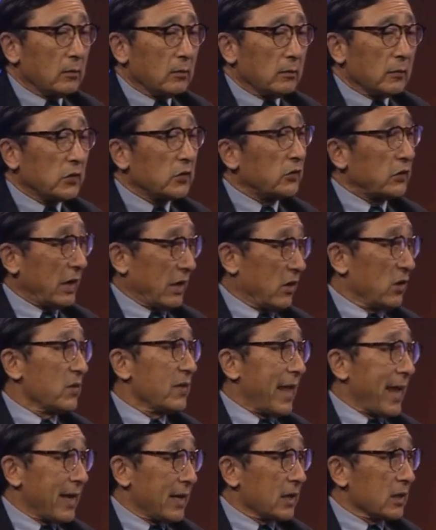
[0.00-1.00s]
share
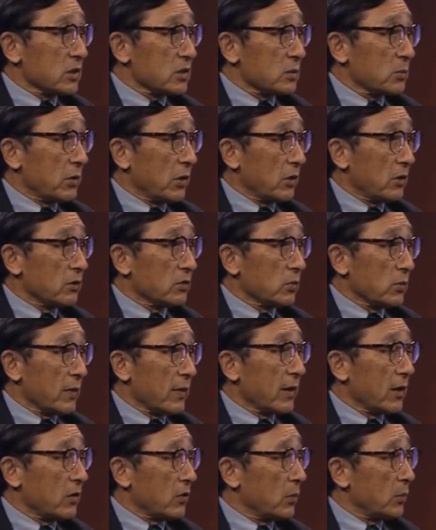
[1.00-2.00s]
that experience
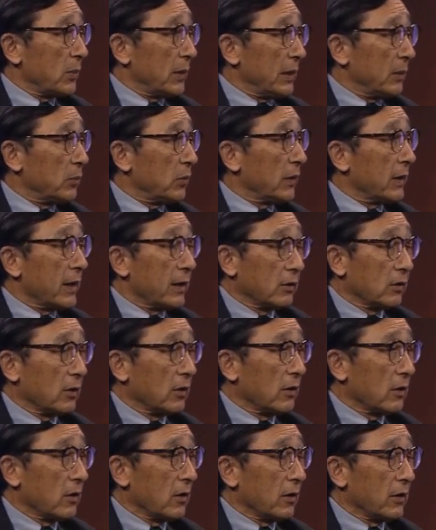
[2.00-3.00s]
with other people and
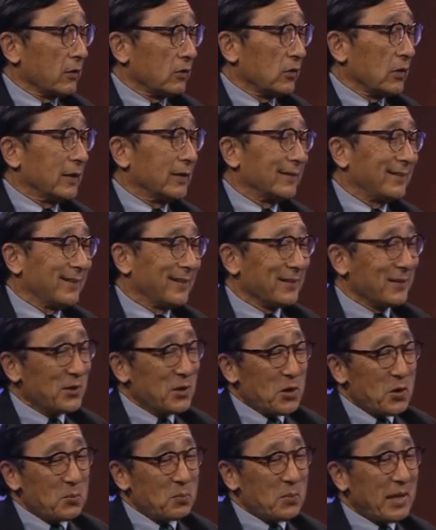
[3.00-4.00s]
our knowledge, and
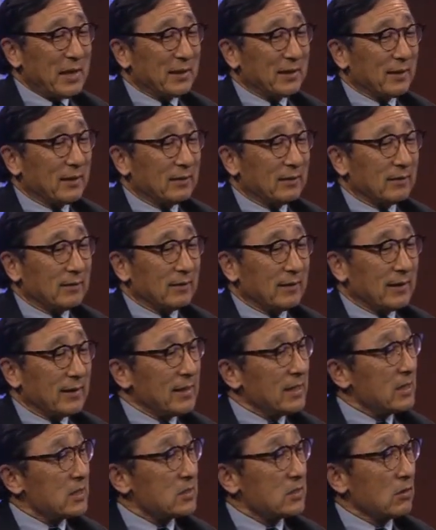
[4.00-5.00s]
make it
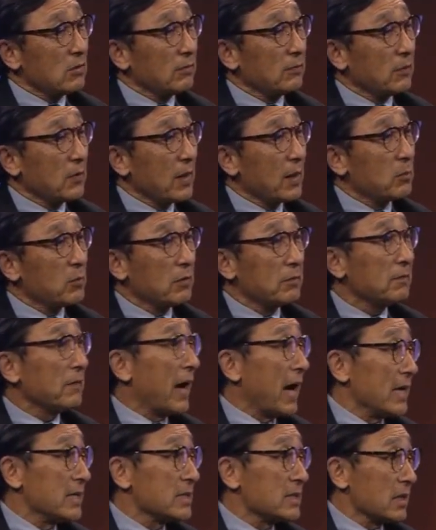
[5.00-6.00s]
easier for them to
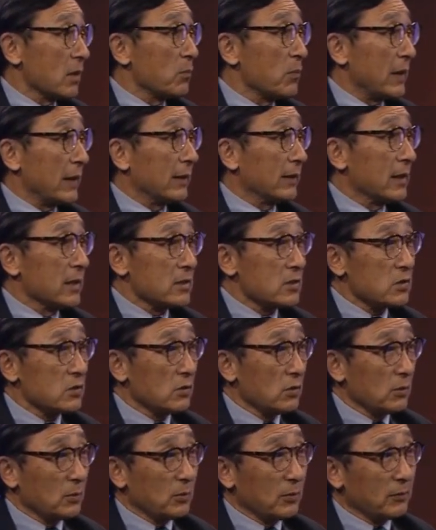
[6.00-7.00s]
find something that's
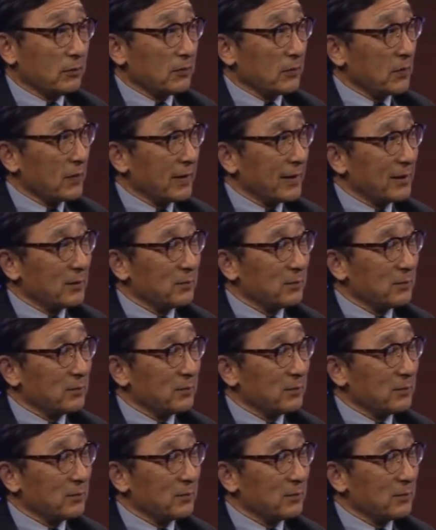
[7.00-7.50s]
suitable for them.